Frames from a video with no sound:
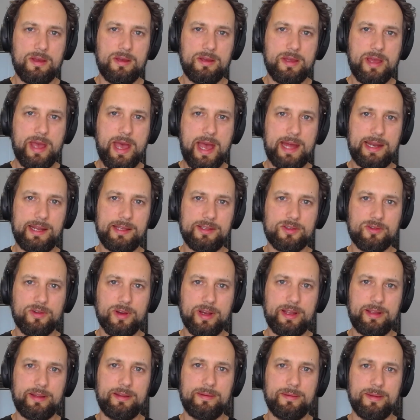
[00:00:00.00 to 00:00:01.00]
Yeah, that's
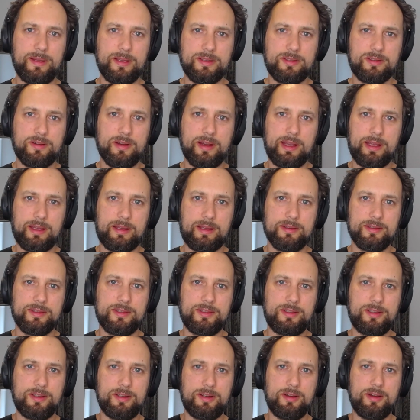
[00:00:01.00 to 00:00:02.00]
great. That's great
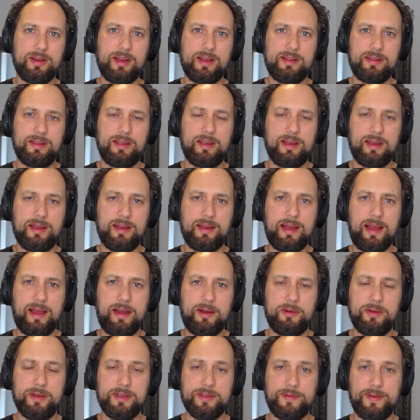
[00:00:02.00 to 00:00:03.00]
because I
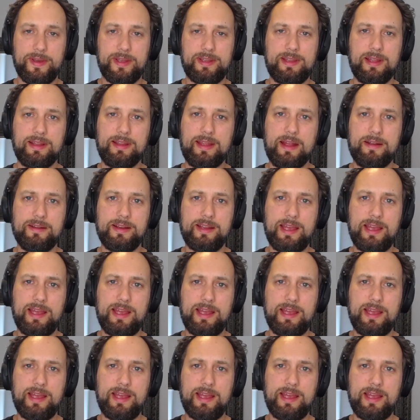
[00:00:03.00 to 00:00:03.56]
always think that